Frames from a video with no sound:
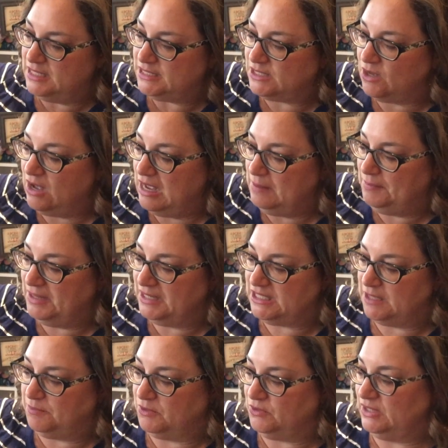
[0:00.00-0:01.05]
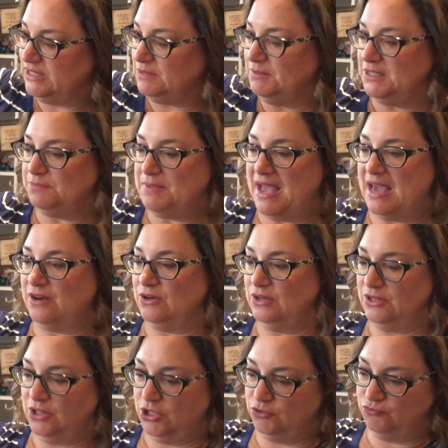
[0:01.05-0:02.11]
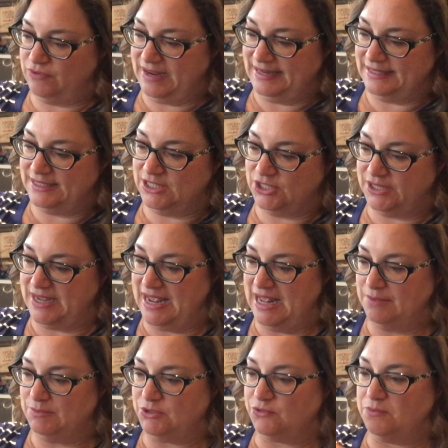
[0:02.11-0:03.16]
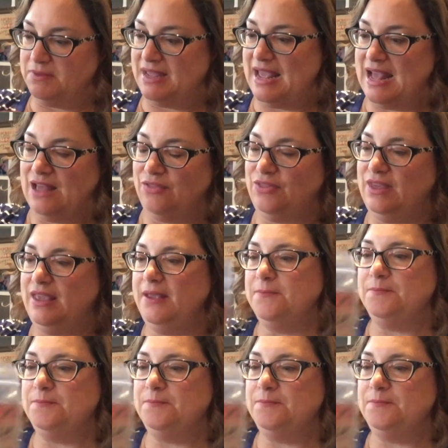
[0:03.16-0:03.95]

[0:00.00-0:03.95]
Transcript: So I picked up a Christmas pattern called Reindeer Games from Kathy.